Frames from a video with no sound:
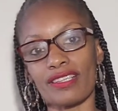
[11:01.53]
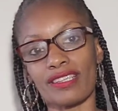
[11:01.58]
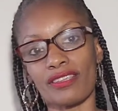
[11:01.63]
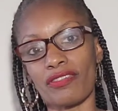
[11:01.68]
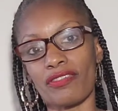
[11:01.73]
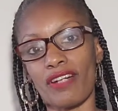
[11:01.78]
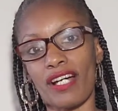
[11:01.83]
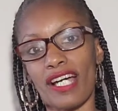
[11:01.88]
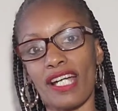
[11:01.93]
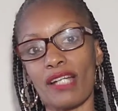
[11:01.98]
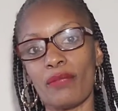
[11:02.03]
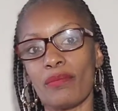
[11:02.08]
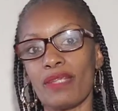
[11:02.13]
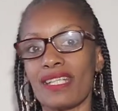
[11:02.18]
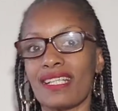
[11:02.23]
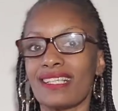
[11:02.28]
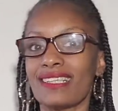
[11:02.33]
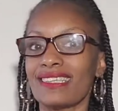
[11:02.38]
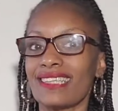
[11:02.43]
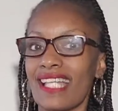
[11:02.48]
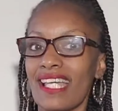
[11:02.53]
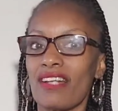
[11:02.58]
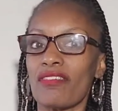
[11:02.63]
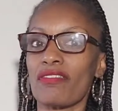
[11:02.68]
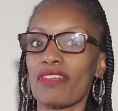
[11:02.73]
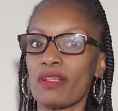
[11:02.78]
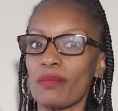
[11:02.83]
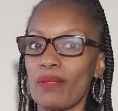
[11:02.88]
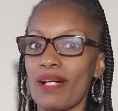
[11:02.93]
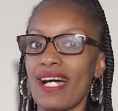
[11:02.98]
to find because
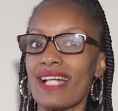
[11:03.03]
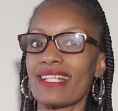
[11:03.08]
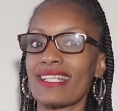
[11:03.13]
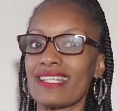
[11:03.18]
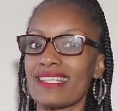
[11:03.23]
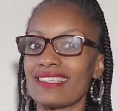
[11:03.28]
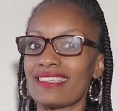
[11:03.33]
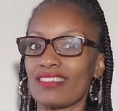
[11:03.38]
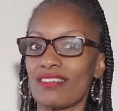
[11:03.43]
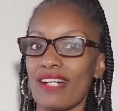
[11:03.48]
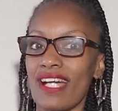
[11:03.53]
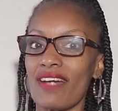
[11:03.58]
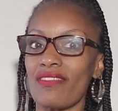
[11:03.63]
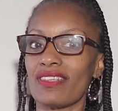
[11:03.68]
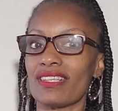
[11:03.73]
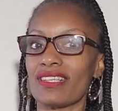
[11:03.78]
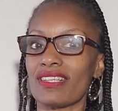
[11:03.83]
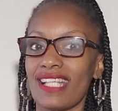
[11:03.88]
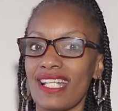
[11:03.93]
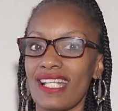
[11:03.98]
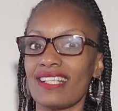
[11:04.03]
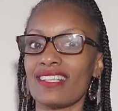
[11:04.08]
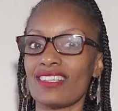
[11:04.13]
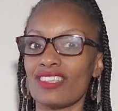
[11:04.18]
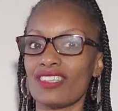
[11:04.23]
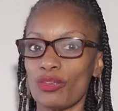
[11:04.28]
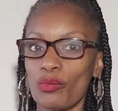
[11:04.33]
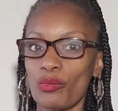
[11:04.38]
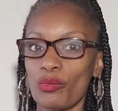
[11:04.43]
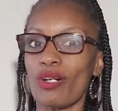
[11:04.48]
everybody is gravitating
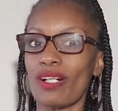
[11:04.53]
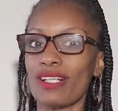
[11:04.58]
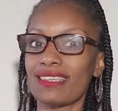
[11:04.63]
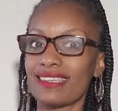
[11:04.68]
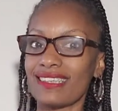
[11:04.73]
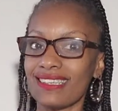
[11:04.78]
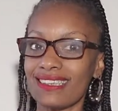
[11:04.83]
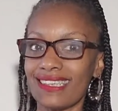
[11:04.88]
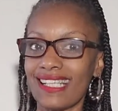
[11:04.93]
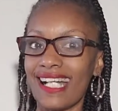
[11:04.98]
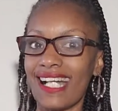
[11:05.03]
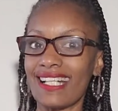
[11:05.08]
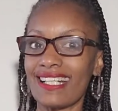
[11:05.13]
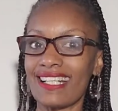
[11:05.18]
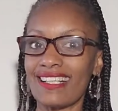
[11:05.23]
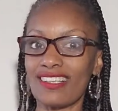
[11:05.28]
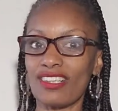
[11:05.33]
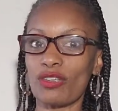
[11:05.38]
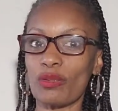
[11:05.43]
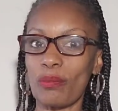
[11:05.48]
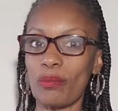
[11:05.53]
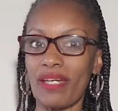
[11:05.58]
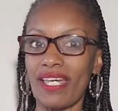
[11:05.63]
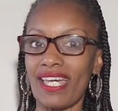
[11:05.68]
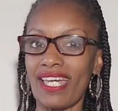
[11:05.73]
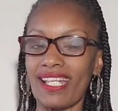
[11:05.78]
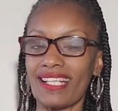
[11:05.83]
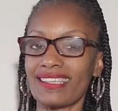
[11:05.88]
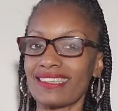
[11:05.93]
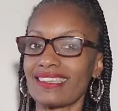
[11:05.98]
towards the tiny little
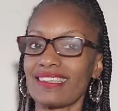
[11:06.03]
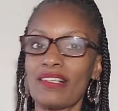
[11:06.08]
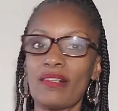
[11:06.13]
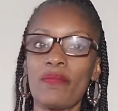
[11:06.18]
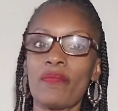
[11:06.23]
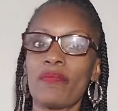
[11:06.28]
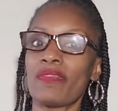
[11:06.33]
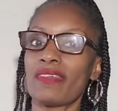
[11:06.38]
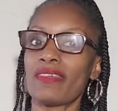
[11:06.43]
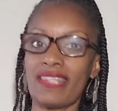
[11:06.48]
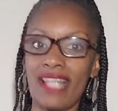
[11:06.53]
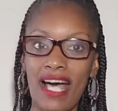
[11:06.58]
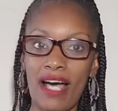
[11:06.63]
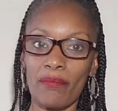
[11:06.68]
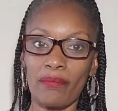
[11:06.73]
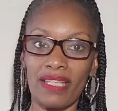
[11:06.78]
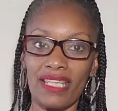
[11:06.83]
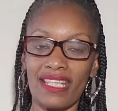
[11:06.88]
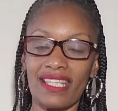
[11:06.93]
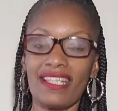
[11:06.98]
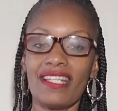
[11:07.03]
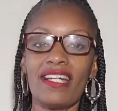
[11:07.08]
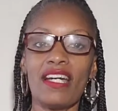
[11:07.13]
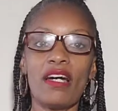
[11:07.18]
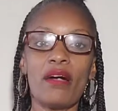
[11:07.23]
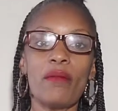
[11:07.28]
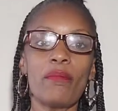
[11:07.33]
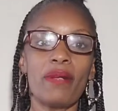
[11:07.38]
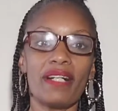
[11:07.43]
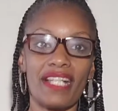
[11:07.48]
bags. Not me,
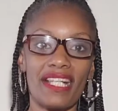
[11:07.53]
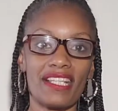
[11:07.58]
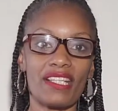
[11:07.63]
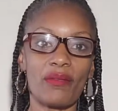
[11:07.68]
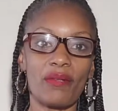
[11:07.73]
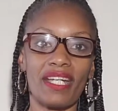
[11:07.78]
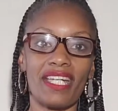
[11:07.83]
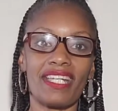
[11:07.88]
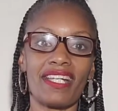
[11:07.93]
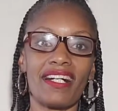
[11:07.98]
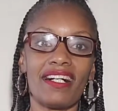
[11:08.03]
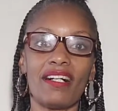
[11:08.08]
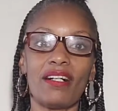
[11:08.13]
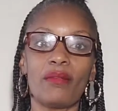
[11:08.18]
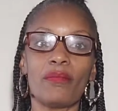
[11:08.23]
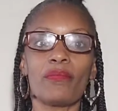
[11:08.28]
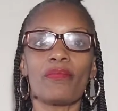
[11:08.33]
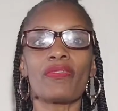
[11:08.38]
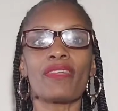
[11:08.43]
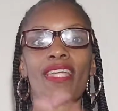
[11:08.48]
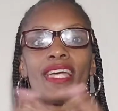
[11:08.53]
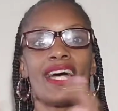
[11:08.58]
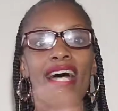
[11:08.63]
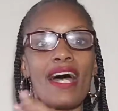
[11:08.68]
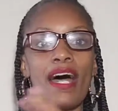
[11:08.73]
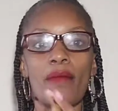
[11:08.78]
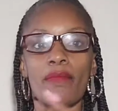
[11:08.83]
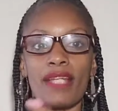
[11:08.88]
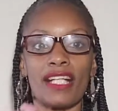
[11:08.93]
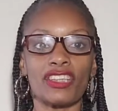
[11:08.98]
but anyway, I'm
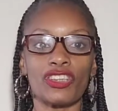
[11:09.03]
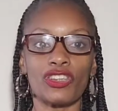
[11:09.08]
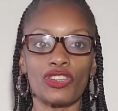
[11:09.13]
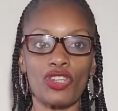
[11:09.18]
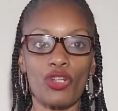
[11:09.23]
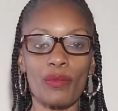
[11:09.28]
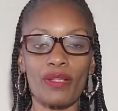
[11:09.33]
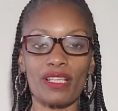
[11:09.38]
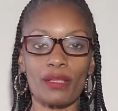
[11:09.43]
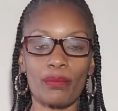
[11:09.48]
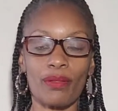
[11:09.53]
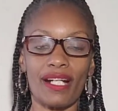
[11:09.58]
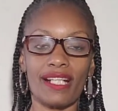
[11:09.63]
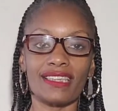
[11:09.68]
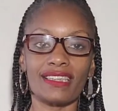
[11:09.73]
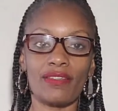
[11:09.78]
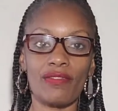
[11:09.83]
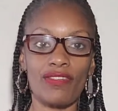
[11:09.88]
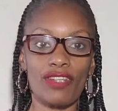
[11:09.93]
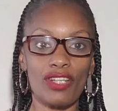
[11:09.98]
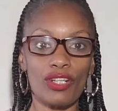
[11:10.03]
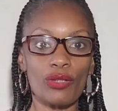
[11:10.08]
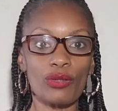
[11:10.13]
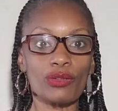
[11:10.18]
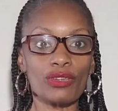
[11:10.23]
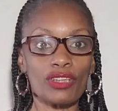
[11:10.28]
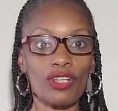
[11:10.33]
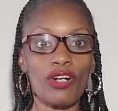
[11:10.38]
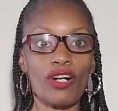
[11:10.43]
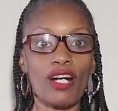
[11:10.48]
not sure what the price of
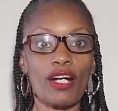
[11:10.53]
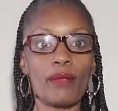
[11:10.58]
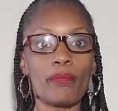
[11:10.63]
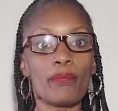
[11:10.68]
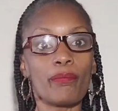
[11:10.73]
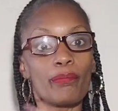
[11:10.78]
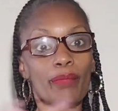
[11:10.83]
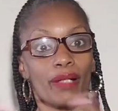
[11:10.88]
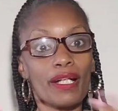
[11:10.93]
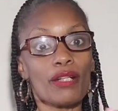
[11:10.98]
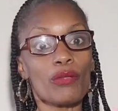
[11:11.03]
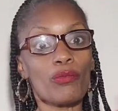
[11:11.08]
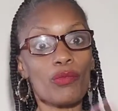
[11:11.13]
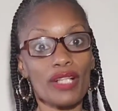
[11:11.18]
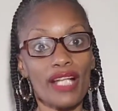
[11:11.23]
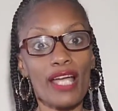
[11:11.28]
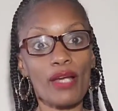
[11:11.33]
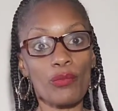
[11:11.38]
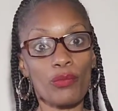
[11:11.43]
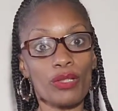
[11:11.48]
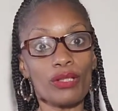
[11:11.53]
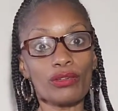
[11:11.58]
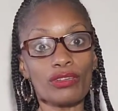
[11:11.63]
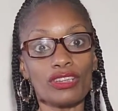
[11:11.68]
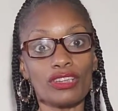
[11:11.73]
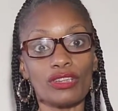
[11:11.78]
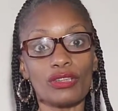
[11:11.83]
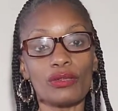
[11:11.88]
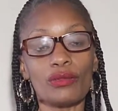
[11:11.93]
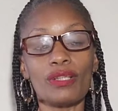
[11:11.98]
those are, but what I will
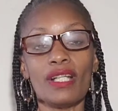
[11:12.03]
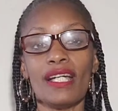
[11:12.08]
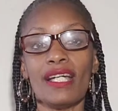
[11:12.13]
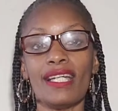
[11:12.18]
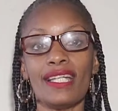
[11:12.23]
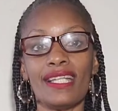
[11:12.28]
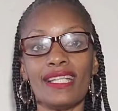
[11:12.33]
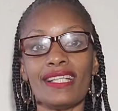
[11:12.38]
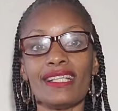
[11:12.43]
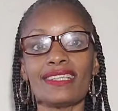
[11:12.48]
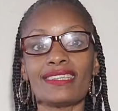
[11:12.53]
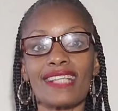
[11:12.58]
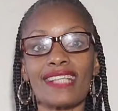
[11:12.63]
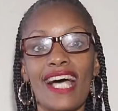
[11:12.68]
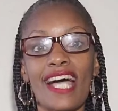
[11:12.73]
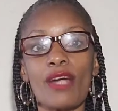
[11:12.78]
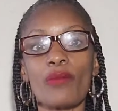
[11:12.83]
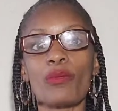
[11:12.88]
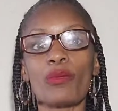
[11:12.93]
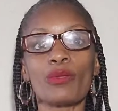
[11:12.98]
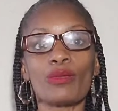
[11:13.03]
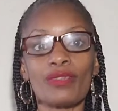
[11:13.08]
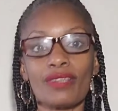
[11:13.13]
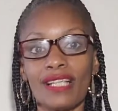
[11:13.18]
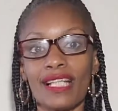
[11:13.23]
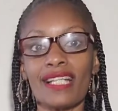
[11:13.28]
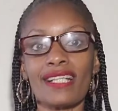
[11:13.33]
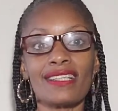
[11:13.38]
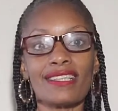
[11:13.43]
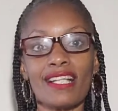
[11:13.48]
do is I will
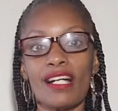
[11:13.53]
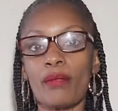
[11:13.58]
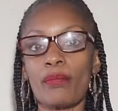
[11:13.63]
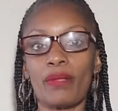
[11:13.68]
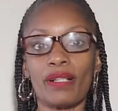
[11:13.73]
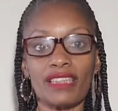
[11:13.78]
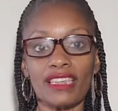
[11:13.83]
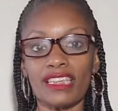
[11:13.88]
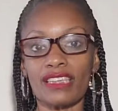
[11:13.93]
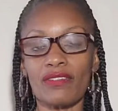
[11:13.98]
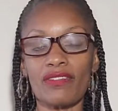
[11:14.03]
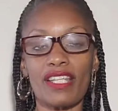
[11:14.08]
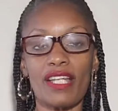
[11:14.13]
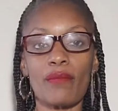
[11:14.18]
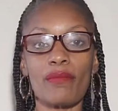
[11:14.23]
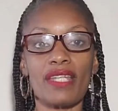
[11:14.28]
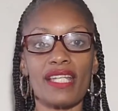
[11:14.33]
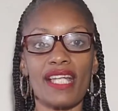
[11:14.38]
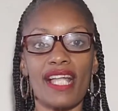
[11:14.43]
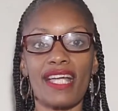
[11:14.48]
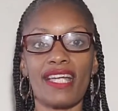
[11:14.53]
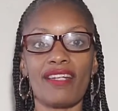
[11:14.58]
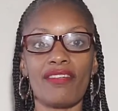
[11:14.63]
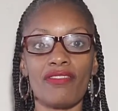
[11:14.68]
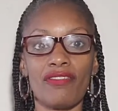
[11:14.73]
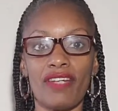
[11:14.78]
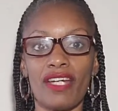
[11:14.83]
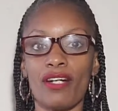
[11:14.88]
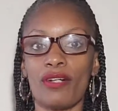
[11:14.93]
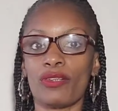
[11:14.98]
link a bunch of them that I
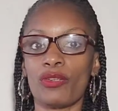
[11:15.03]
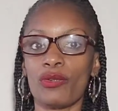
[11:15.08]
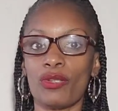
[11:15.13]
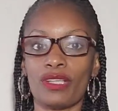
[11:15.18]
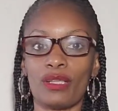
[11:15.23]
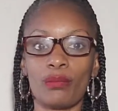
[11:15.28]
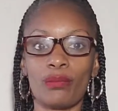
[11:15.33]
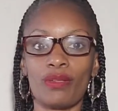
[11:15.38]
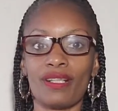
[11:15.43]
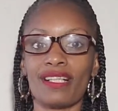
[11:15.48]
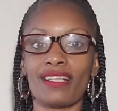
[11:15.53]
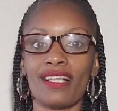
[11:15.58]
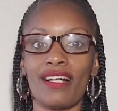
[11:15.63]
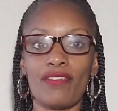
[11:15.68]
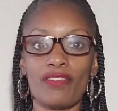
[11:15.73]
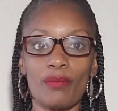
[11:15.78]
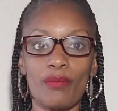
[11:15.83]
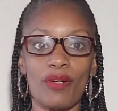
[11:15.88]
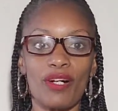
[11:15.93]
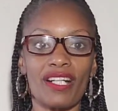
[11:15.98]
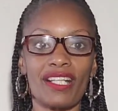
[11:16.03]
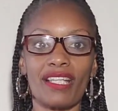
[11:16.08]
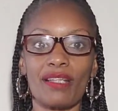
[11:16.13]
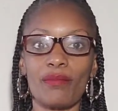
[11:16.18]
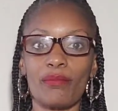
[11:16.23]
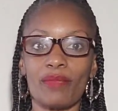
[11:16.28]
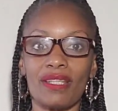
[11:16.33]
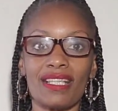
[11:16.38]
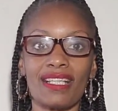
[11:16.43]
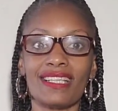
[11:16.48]
have found on the pre-loved
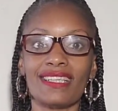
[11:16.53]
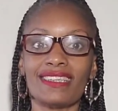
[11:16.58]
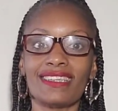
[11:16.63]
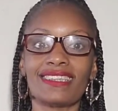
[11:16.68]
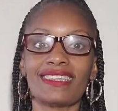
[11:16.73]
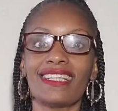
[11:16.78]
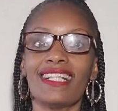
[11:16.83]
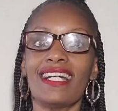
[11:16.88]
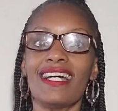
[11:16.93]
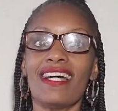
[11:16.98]
market, because